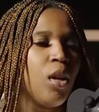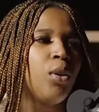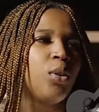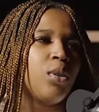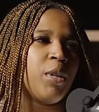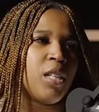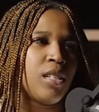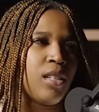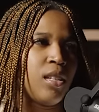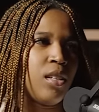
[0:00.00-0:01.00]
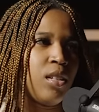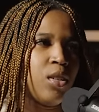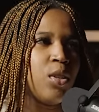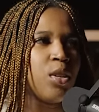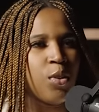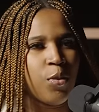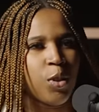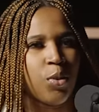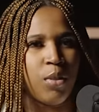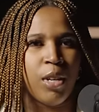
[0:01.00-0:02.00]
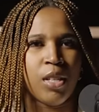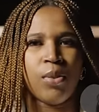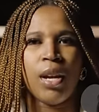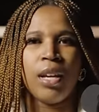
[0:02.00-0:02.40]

Oh, three months. So you can do it for three months. What right?